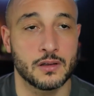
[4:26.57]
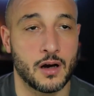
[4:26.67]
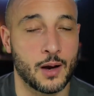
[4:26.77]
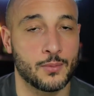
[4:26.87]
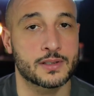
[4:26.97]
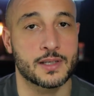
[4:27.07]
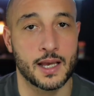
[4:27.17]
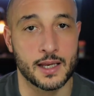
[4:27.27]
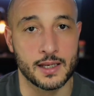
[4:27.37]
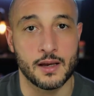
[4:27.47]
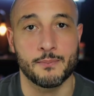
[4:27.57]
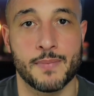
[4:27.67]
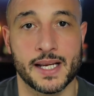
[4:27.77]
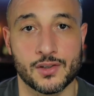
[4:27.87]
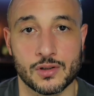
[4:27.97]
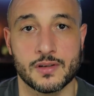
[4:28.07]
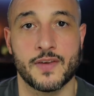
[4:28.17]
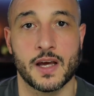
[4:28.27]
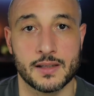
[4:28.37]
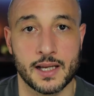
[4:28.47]
I would say make sure it's a
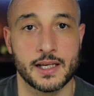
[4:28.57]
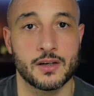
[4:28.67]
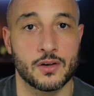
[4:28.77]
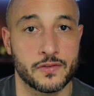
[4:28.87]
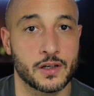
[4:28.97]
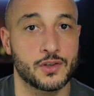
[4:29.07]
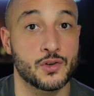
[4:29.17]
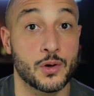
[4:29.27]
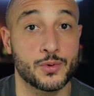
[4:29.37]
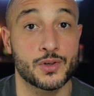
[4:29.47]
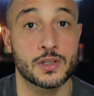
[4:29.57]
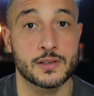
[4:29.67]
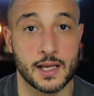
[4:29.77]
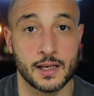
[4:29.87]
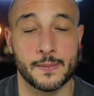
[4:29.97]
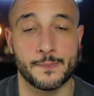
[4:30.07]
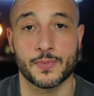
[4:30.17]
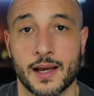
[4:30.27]
validated offer, you know you can sell it.